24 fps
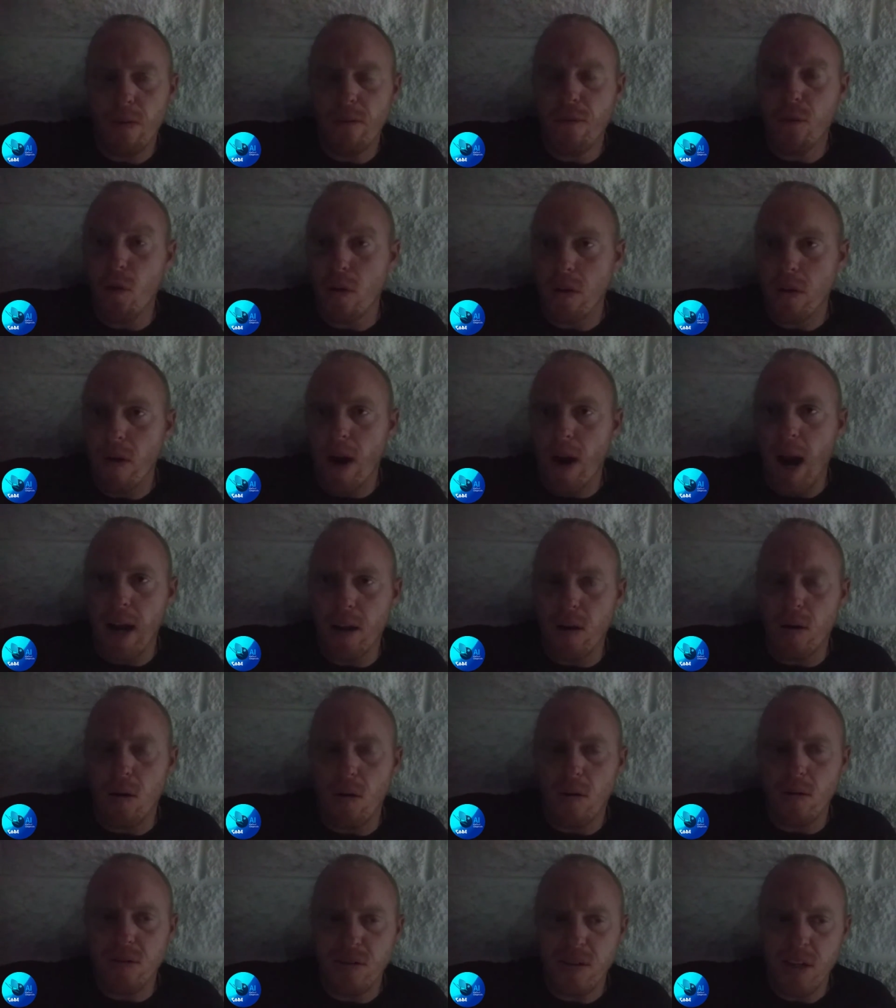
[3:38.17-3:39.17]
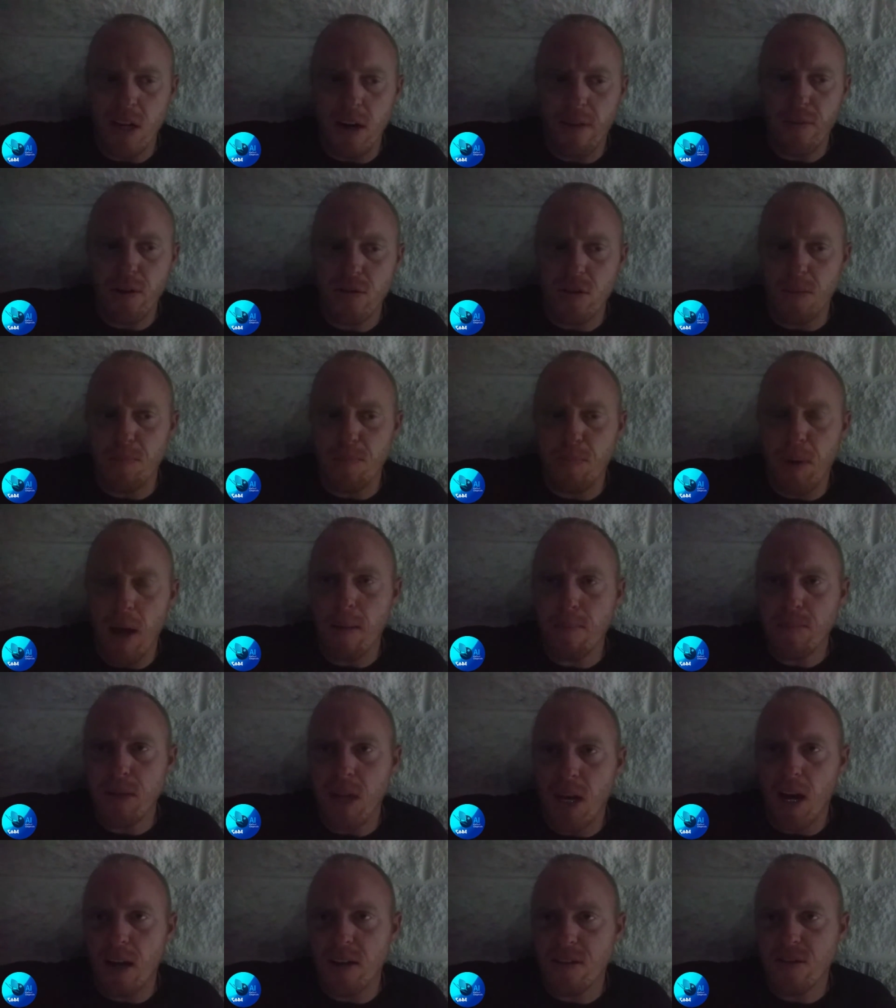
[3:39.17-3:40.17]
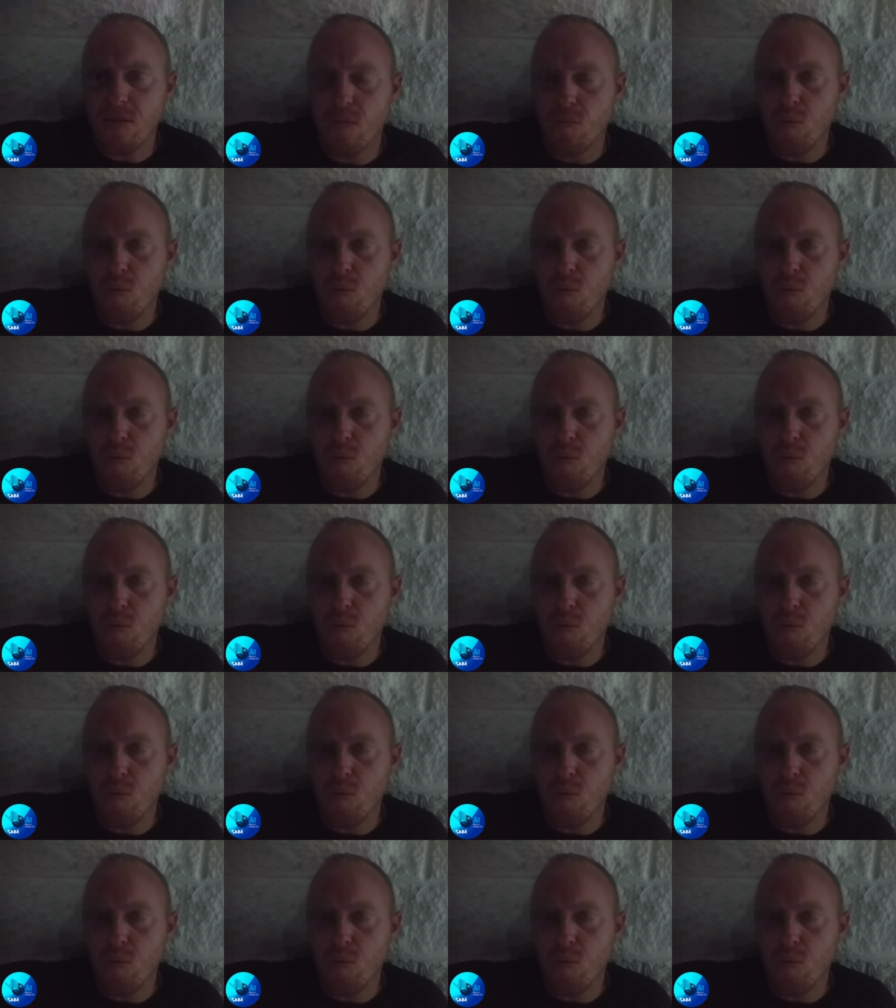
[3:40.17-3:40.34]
for the radical. Instead of using PEMDAS,